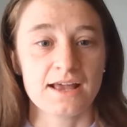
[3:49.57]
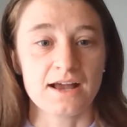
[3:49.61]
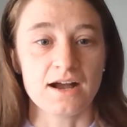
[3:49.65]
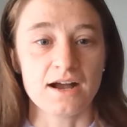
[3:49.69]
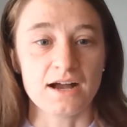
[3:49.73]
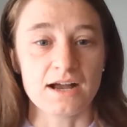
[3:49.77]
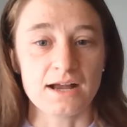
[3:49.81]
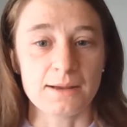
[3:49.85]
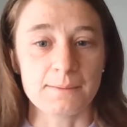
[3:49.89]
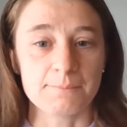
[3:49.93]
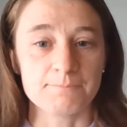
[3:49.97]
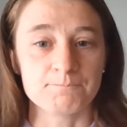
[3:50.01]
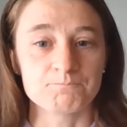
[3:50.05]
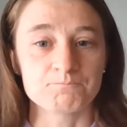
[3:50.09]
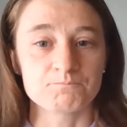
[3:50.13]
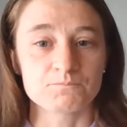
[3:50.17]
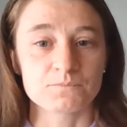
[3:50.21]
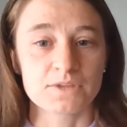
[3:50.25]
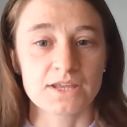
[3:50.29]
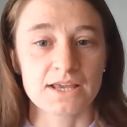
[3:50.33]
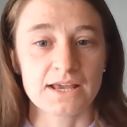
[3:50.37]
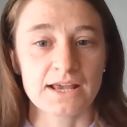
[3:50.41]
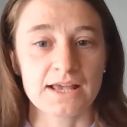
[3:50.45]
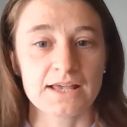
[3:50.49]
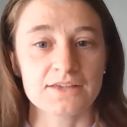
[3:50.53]

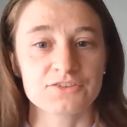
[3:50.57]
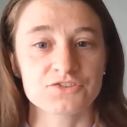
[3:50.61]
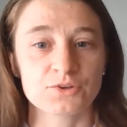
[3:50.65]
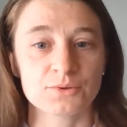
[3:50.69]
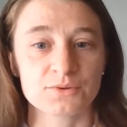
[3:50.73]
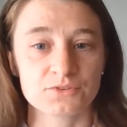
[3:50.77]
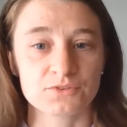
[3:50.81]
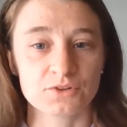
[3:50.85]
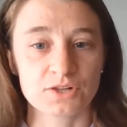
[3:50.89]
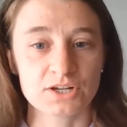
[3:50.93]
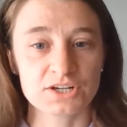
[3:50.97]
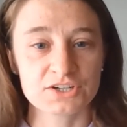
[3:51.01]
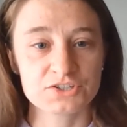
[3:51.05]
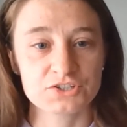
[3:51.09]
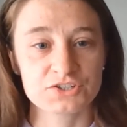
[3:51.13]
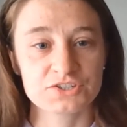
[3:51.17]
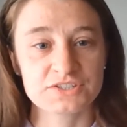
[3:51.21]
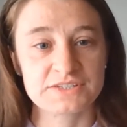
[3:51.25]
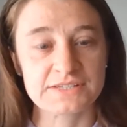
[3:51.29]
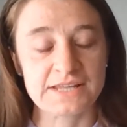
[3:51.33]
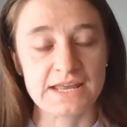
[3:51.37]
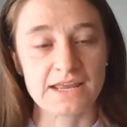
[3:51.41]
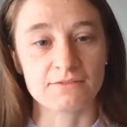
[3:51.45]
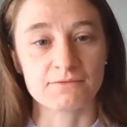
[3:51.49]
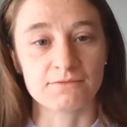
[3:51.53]
So as long as you're
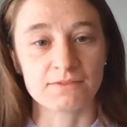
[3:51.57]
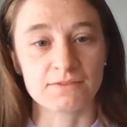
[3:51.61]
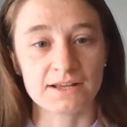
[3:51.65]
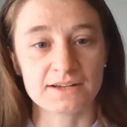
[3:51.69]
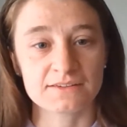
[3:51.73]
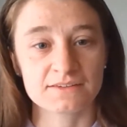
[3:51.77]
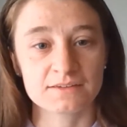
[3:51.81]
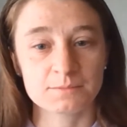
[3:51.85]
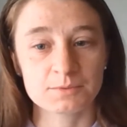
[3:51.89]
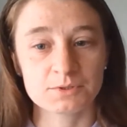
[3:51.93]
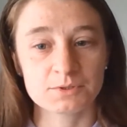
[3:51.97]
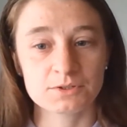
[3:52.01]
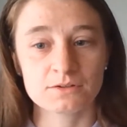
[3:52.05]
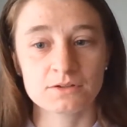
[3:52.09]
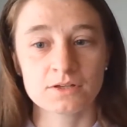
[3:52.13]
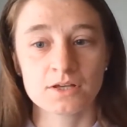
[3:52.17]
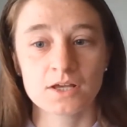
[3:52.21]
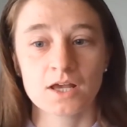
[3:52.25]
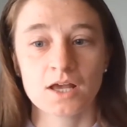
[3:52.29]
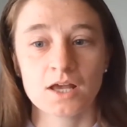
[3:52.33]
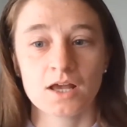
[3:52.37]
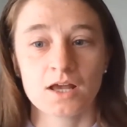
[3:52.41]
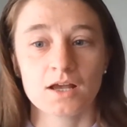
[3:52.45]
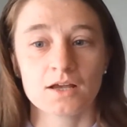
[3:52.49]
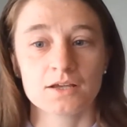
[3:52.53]
staying flexible,
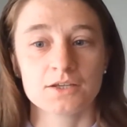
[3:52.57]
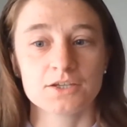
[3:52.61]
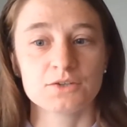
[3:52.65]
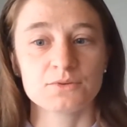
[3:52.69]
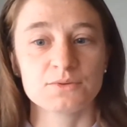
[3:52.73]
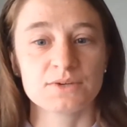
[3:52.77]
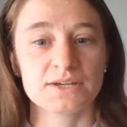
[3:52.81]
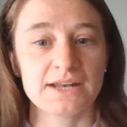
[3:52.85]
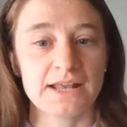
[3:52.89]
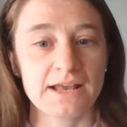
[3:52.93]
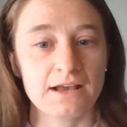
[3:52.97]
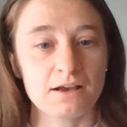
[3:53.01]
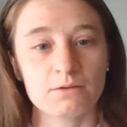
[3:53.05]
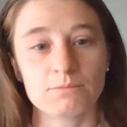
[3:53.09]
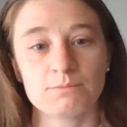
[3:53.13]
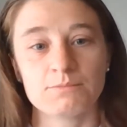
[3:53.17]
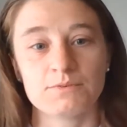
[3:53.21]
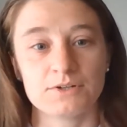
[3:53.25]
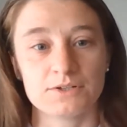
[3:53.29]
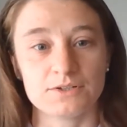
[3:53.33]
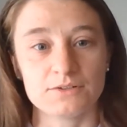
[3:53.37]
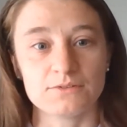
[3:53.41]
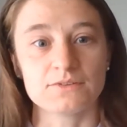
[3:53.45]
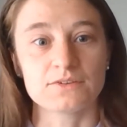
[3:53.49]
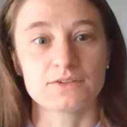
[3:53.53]
you can help
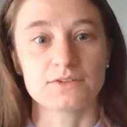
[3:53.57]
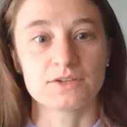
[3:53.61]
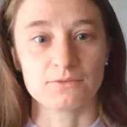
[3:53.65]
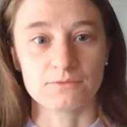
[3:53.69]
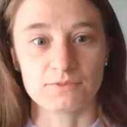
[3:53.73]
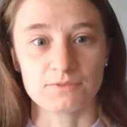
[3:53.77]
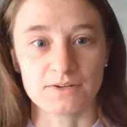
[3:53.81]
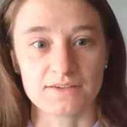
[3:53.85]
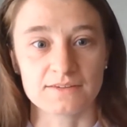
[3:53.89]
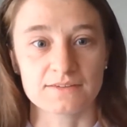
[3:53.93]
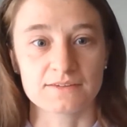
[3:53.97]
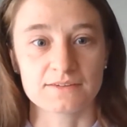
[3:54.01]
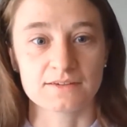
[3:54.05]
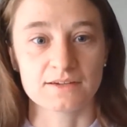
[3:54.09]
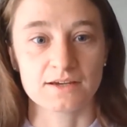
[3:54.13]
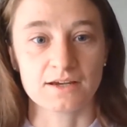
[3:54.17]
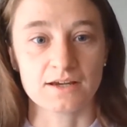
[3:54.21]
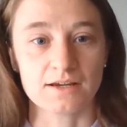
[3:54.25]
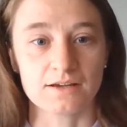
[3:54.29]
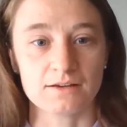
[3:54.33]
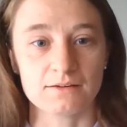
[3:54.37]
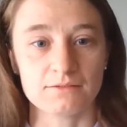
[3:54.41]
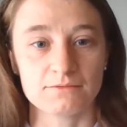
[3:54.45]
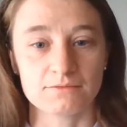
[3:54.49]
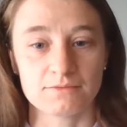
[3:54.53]
reduce your risk
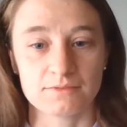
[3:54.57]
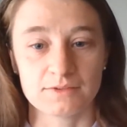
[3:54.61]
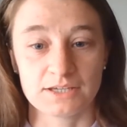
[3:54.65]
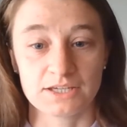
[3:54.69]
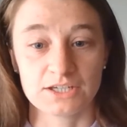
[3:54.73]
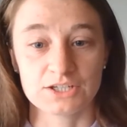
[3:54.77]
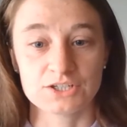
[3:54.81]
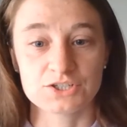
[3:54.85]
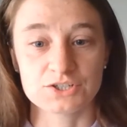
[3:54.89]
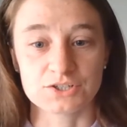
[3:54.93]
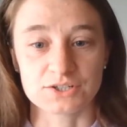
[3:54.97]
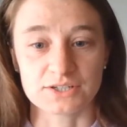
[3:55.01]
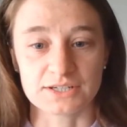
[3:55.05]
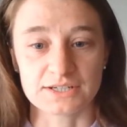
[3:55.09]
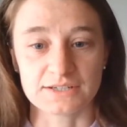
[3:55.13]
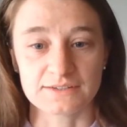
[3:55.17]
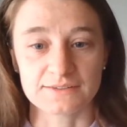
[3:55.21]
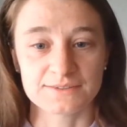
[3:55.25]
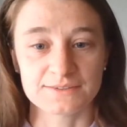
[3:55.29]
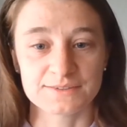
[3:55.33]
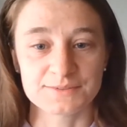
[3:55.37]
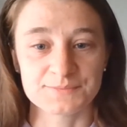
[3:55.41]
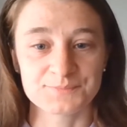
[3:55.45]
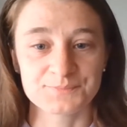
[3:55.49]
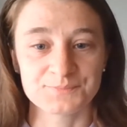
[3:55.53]
of
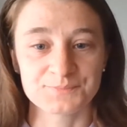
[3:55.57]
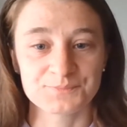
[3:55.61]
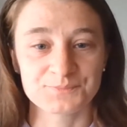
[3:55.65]
injuries.